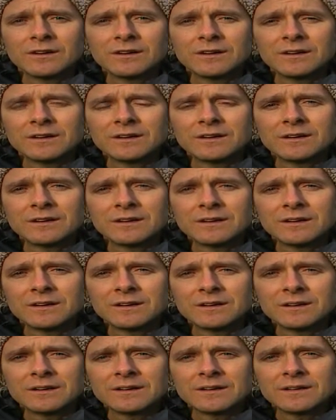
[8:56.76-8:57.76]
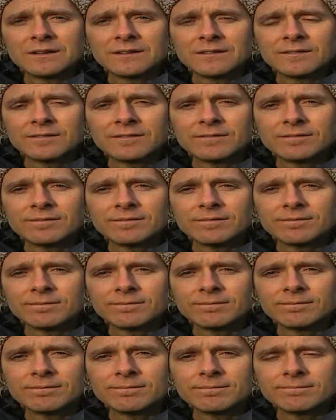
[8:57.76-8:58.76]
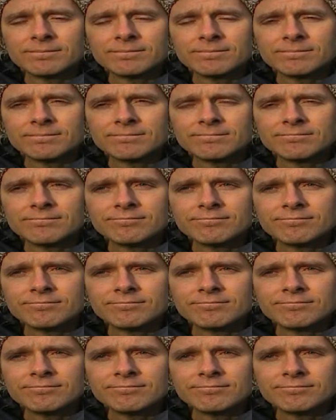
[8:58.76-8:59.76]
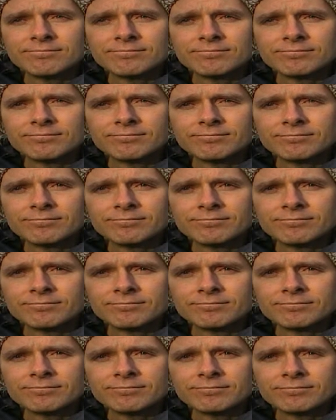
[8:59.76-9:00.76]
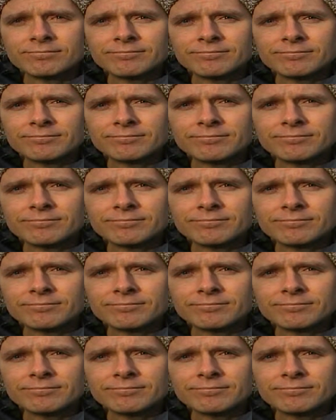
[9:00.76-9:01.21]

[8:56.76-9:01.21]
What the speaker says: Nobody speaks.